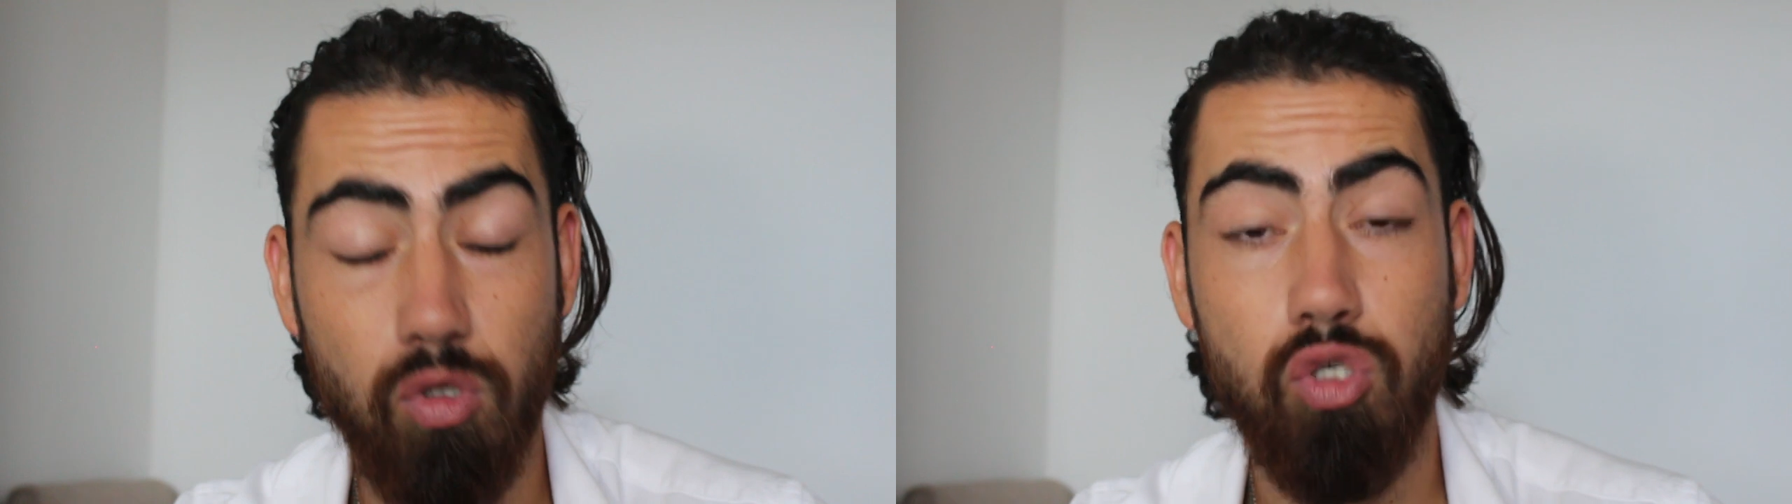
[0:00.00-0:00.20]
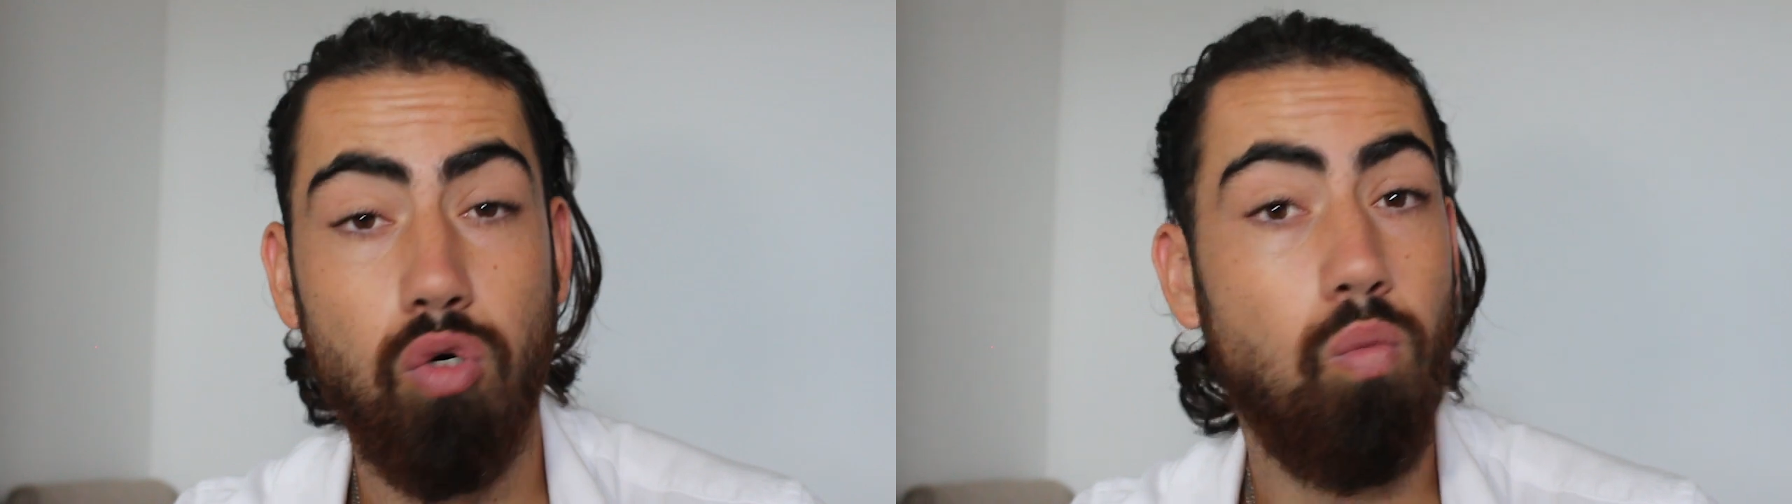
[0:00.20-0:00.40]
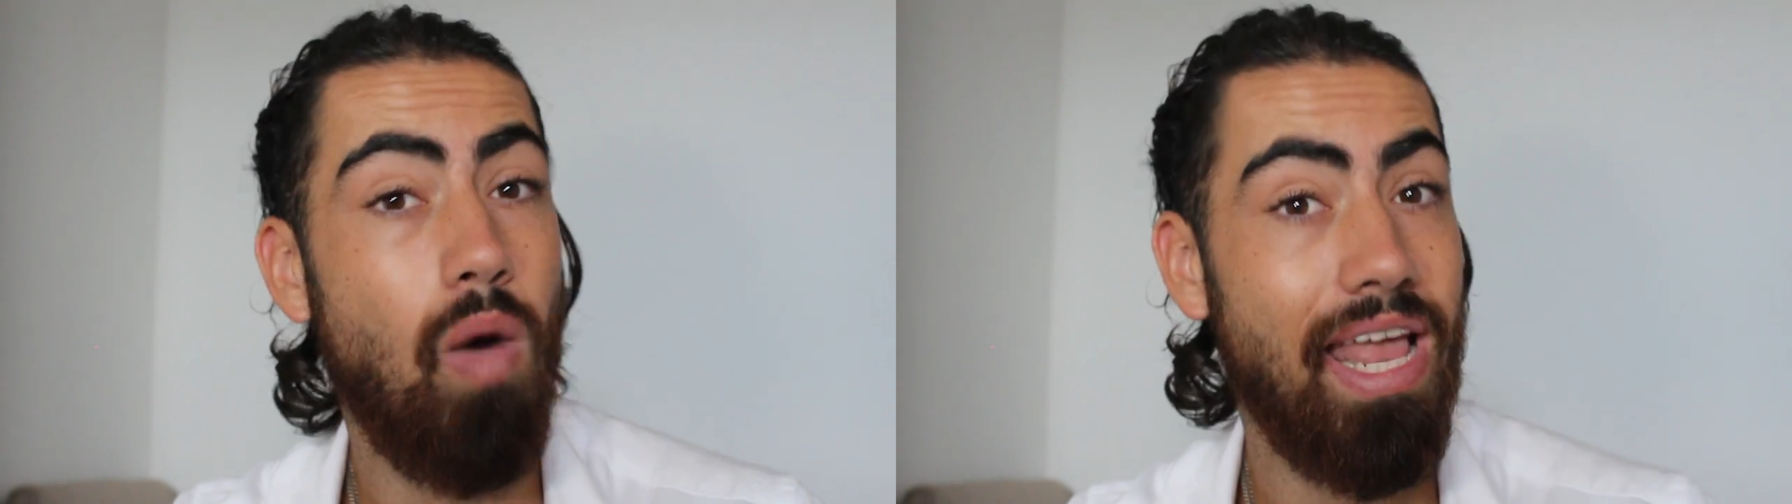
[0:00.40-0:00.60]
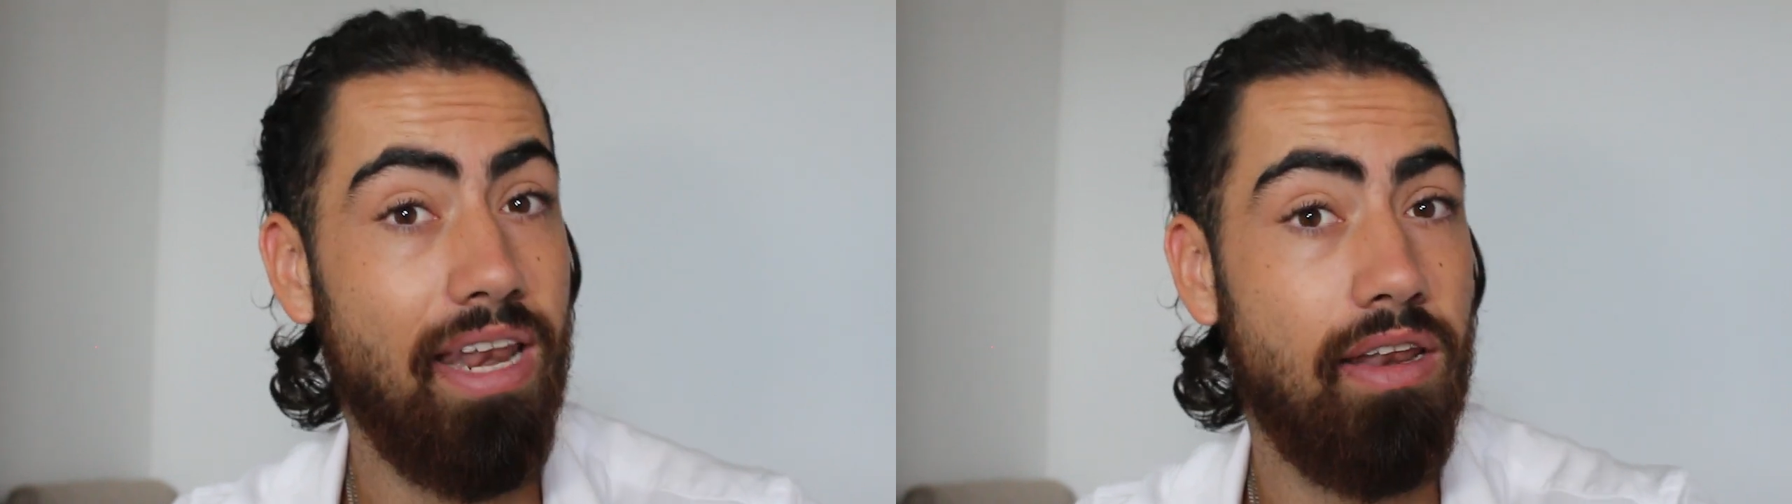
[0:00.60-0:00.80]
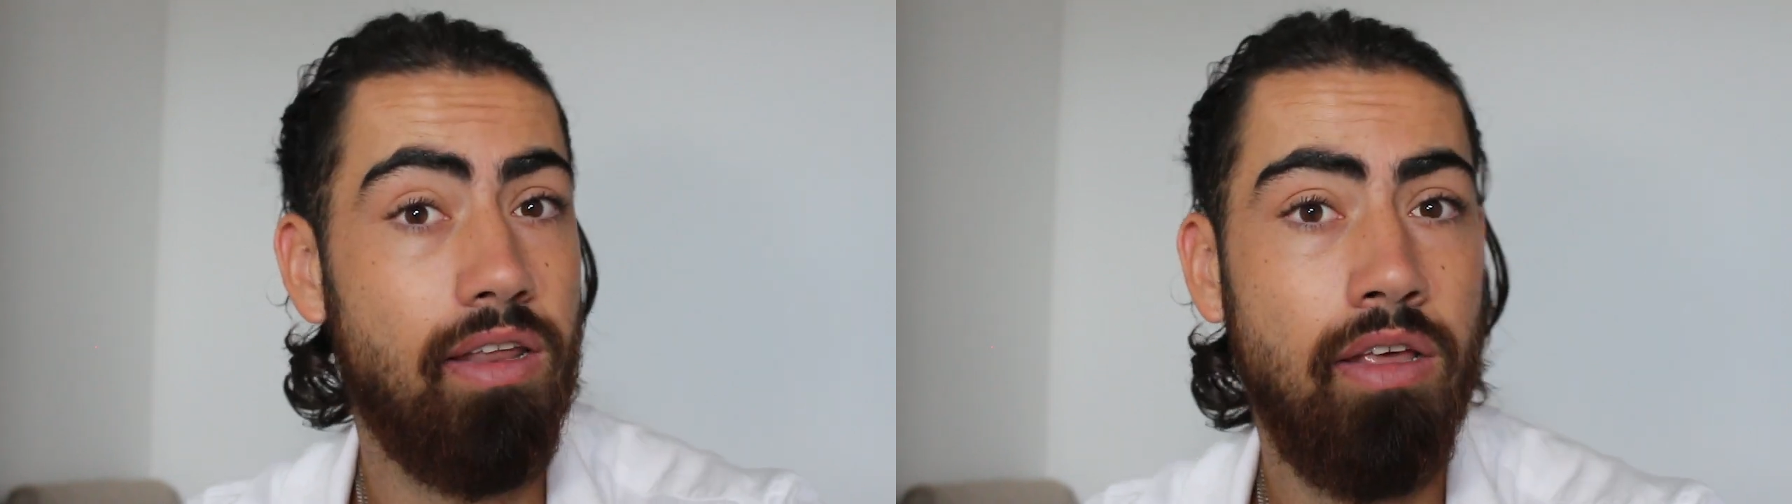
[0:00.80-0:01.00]
not sure
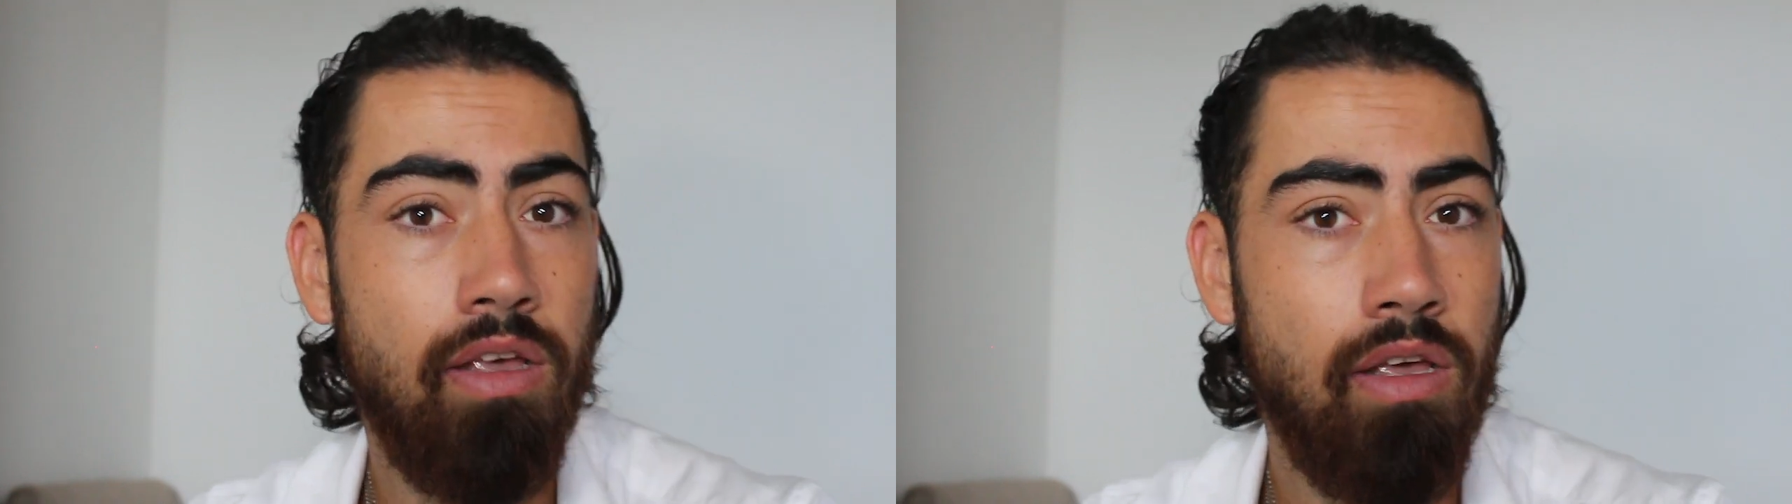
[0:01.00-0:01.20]
when